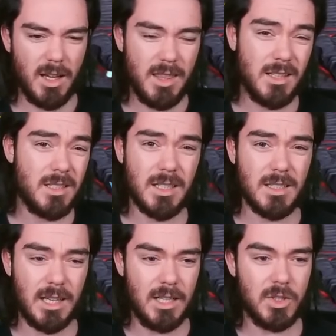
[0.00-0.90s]
I think six
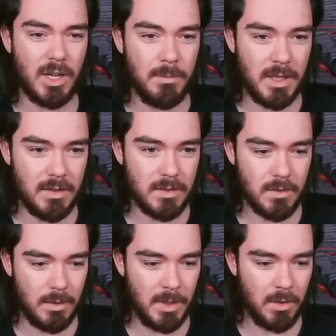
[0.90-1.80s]
to eight champions.
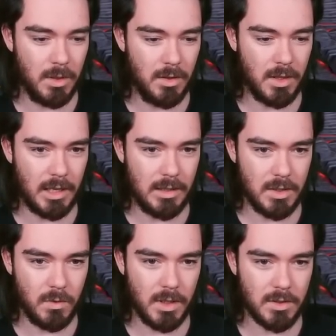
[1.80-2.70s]
Let me know what you think.
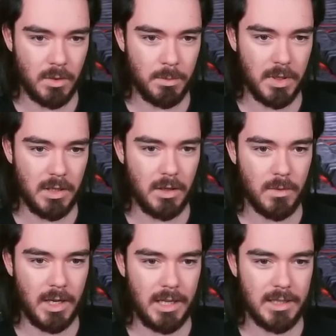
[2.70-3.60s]
This fight's going pretty all
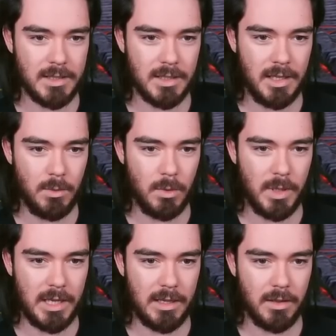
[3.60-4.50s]
right. Let's see. Will
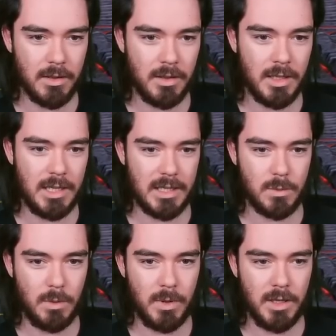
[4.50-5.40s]
we kill her? Yes,
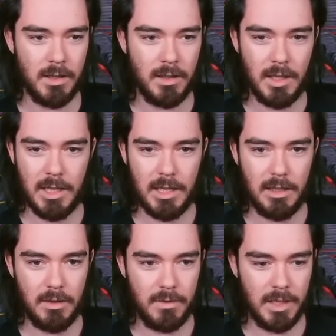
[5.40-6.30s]
we will.
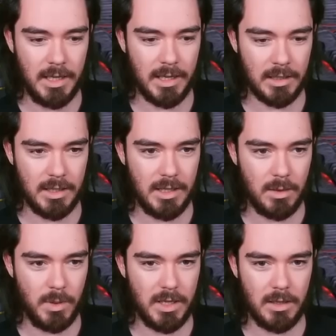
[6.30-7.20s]
Lovely. And I
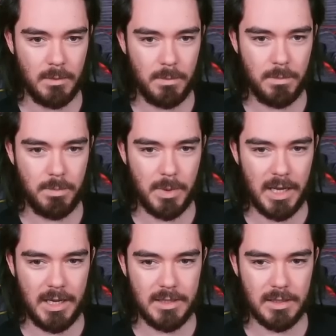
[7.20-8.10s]
think we can
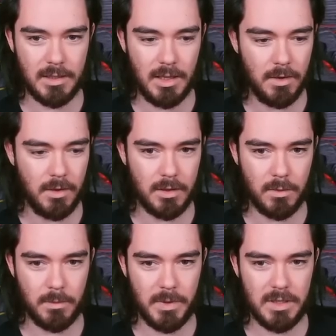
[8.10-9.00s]
basically auto
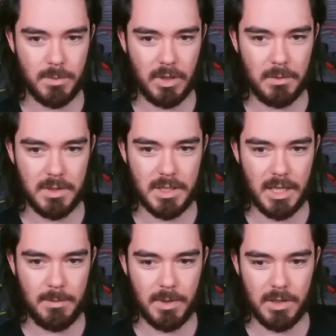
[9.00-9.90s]
from this point. We'll
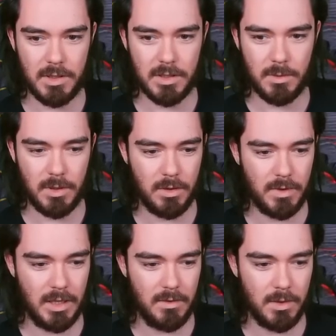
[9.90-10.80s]
sleep her just so we don't have
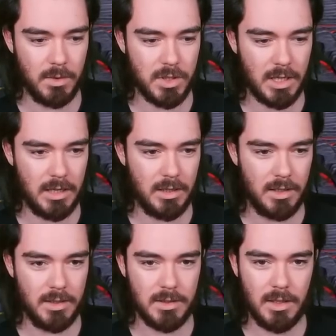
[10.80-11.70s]
any of those
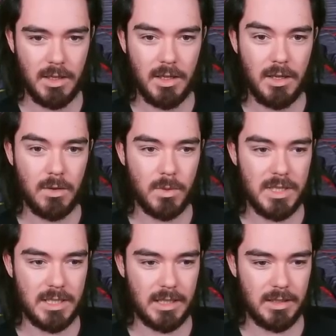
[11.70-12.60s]
shenanigans.
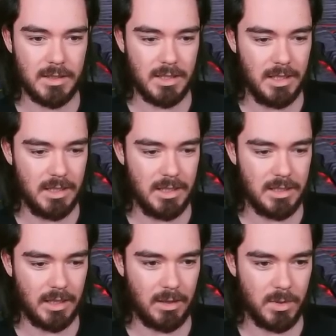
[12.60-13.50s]
Reset their C Ds.
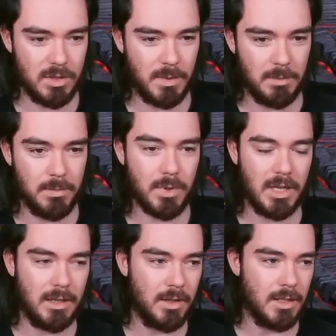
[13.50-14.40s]
Yeah, we should be
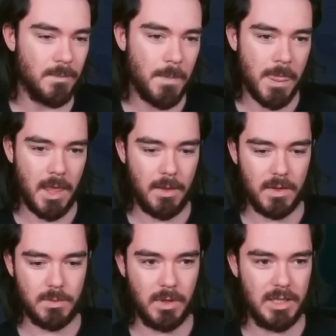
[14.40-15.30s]
pretty good at this point.